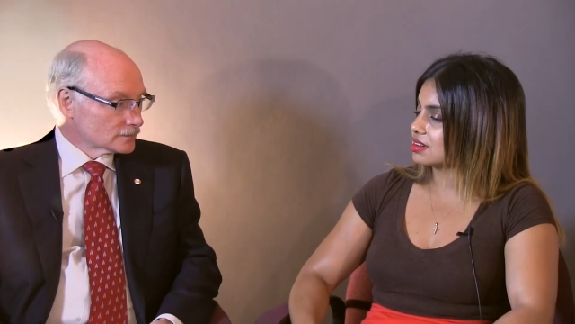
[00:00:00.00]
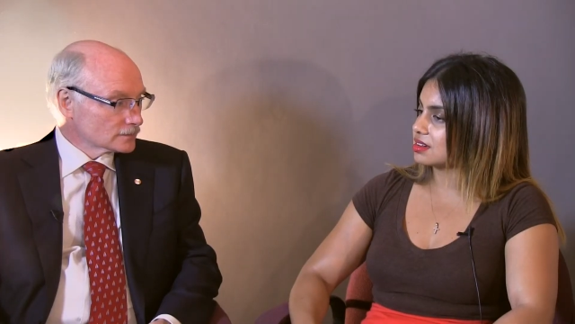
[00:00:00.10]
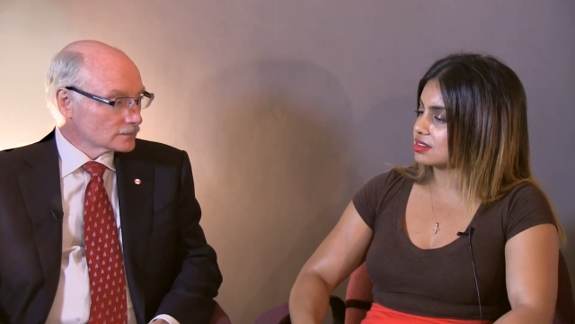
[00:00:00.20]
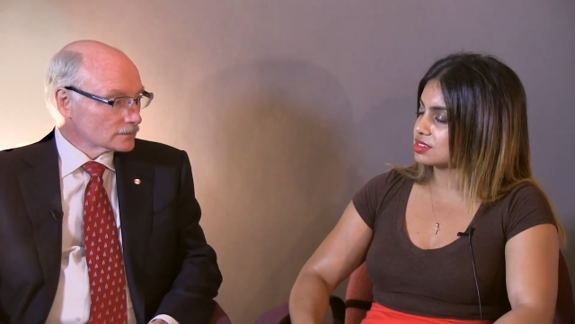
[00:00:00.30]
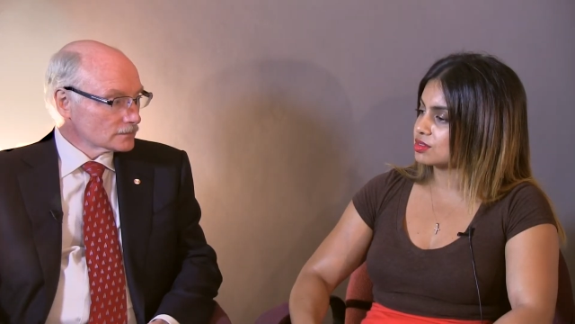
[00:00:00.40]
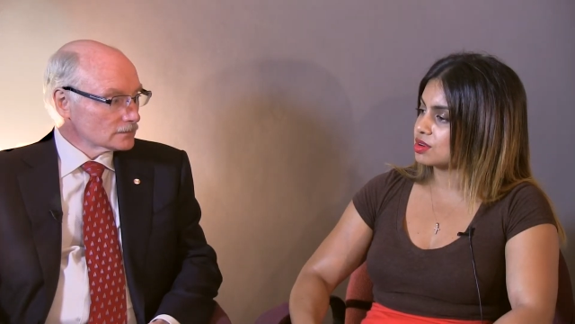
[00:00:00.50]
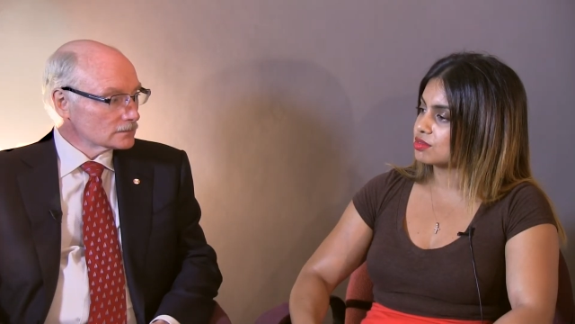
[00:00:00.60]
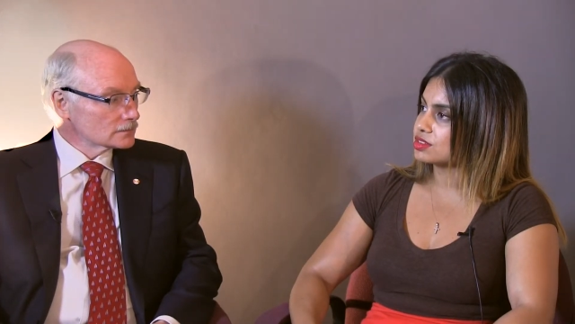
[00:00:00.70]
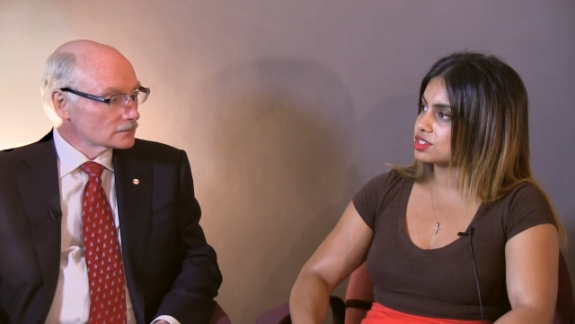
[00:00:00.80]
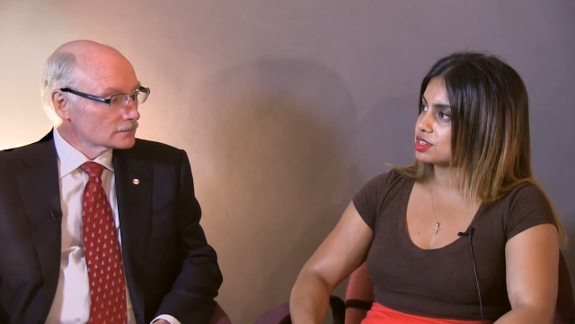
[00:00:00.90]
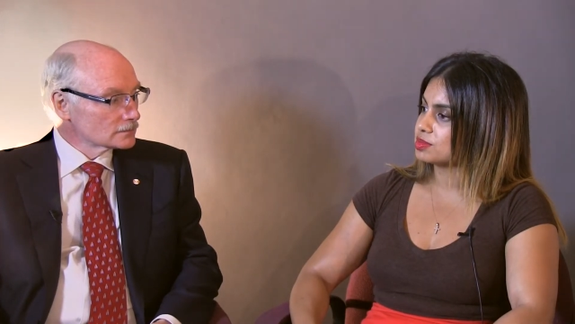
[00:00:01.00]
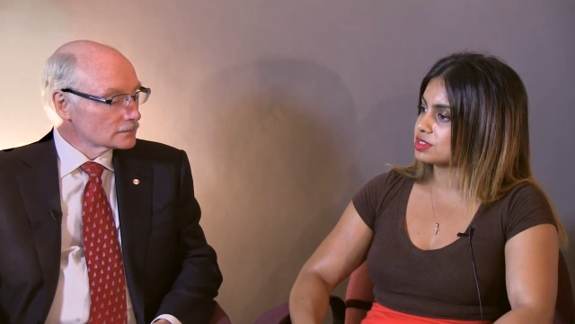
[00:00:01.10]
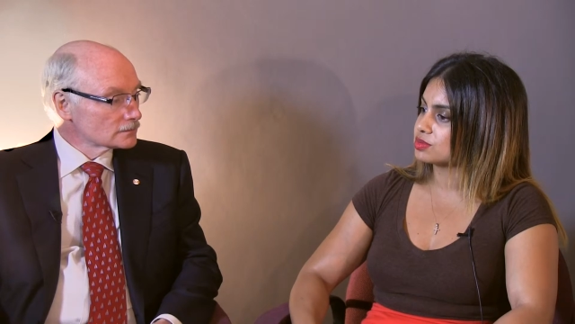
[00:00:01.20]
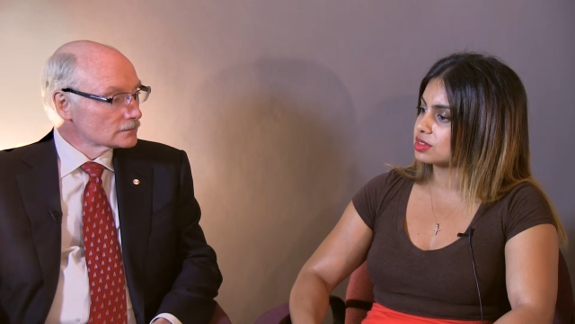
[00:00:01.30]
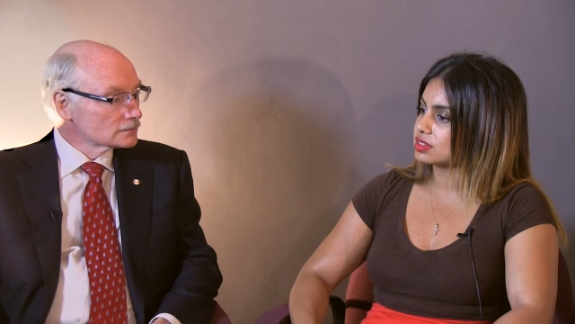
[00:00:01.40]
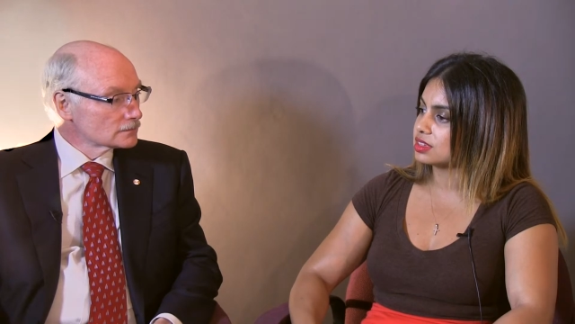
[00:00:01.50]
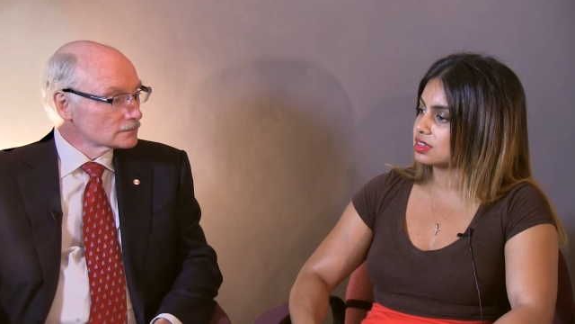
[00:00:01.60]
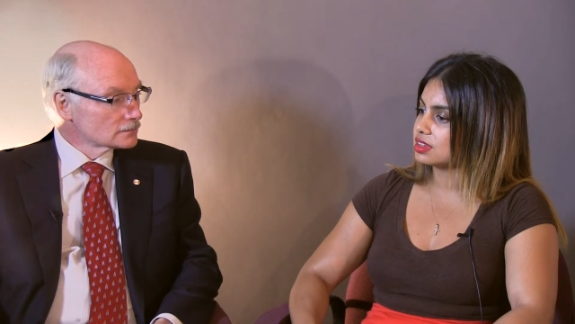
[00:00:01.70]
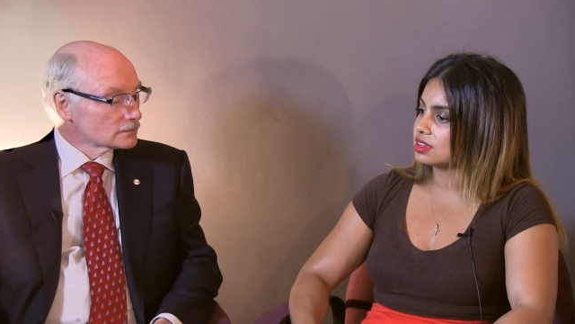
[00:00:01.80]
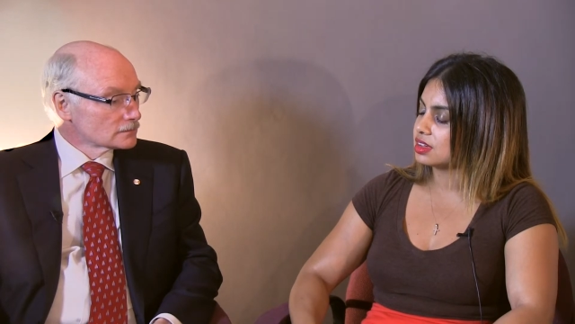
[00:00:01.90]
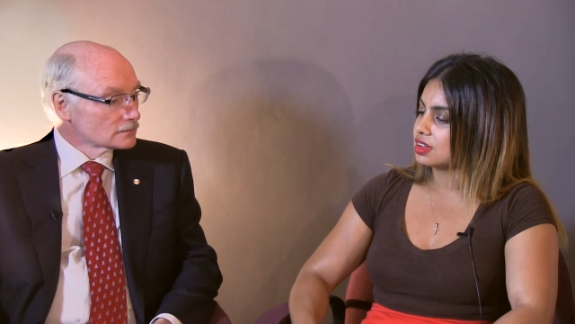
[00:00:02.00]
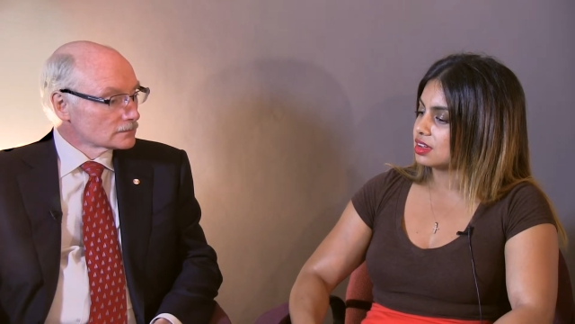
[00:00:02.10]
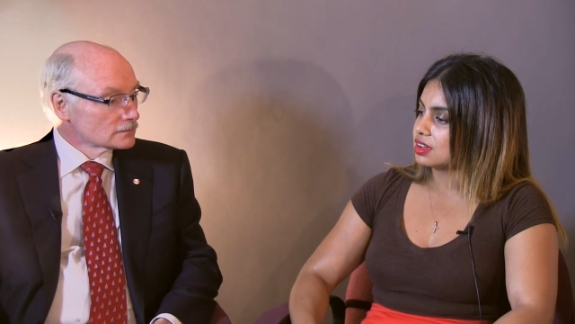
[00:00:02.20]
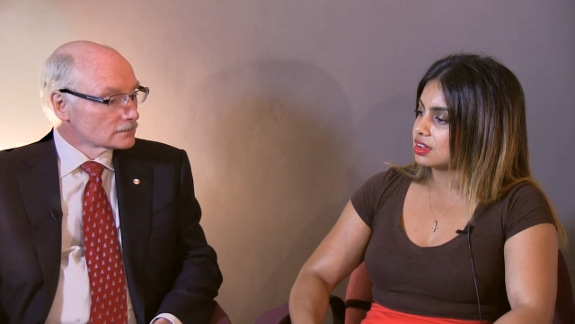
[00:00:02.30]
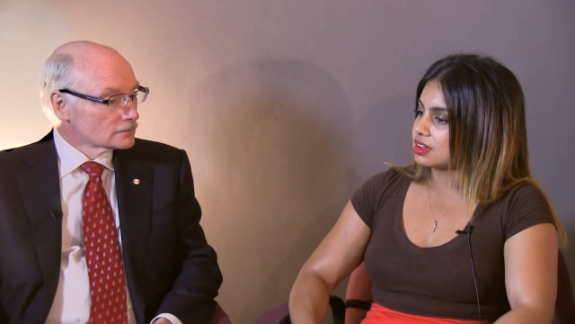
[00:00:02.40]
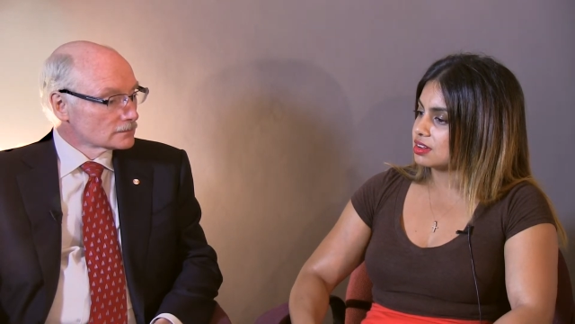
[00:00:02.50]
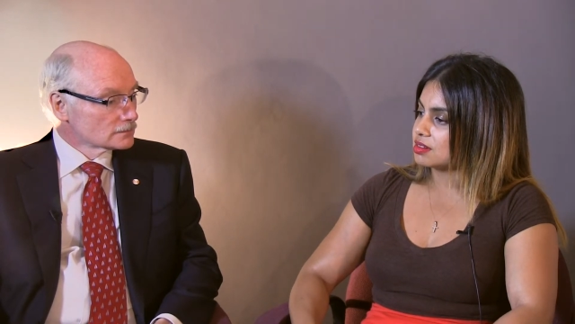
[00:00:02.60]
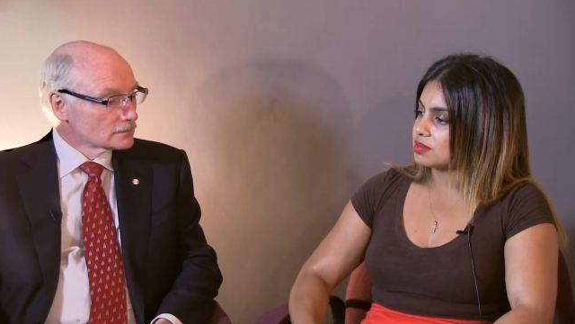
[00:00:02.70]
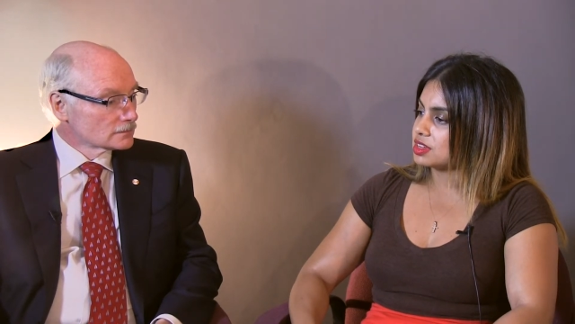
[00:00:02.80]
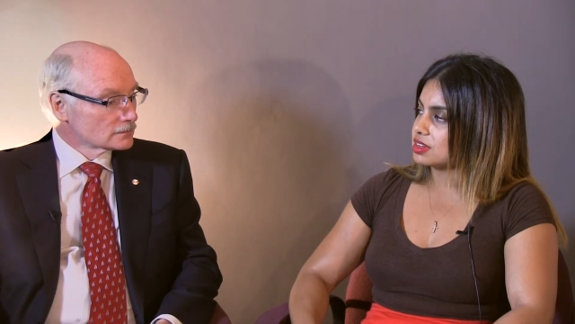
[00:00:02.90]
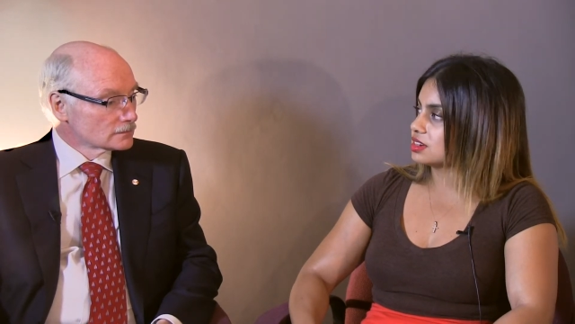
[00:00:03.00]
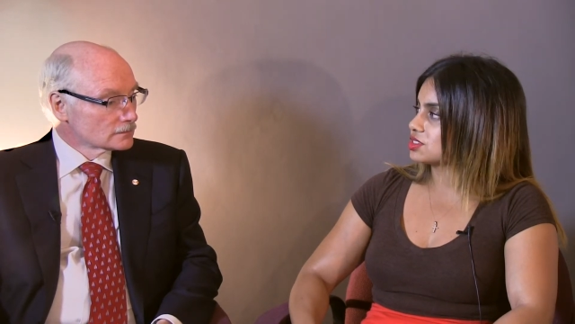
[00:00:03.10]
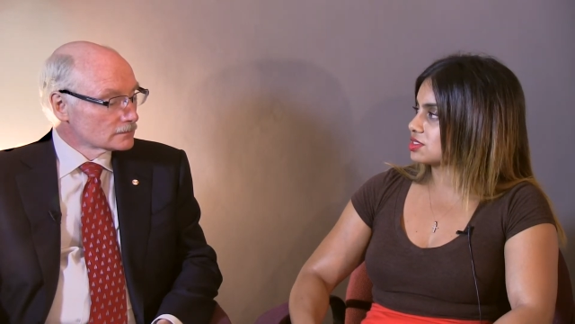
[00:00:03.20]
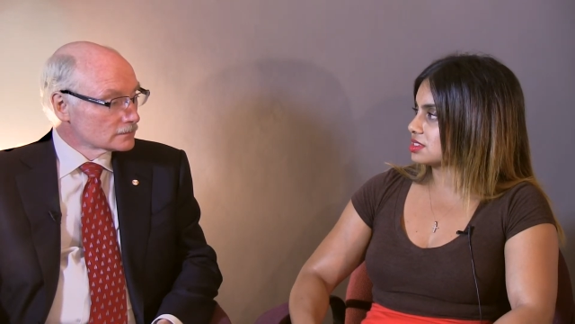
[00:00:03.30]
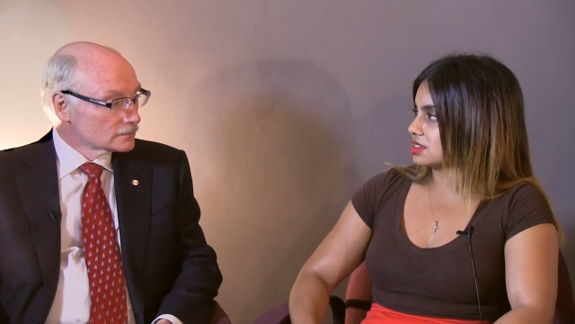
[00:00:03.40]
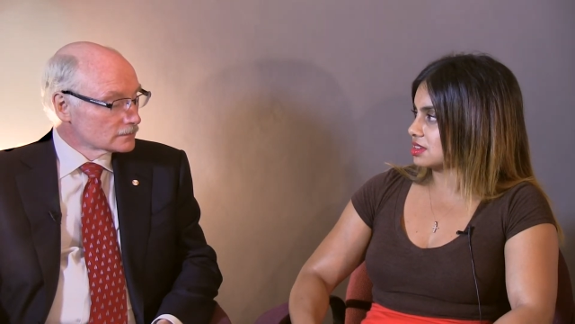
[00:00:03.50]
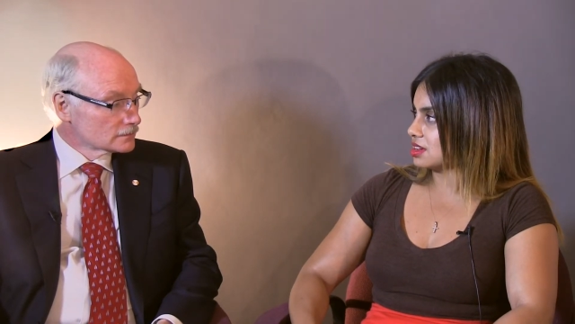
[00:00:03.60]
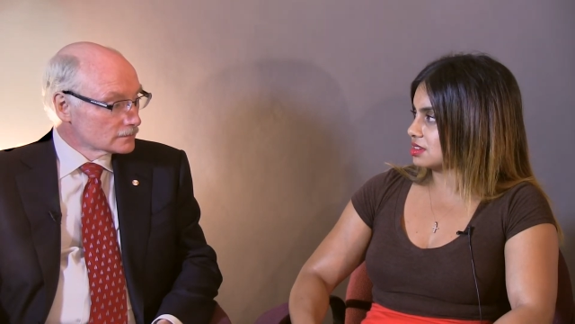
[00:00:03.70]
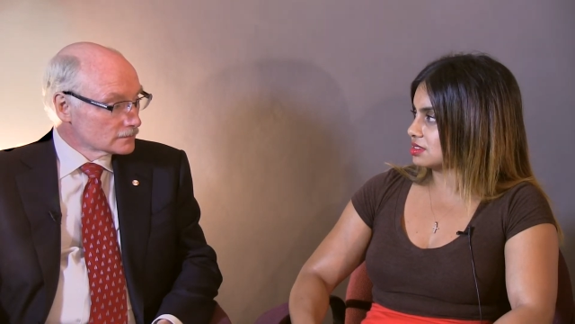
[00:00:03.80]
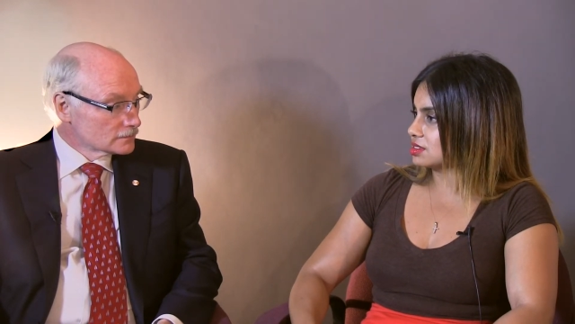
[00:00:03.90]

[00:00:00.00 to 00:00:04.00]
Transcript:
Speaker 1: Yeah, so ownership is really um, an interesting case.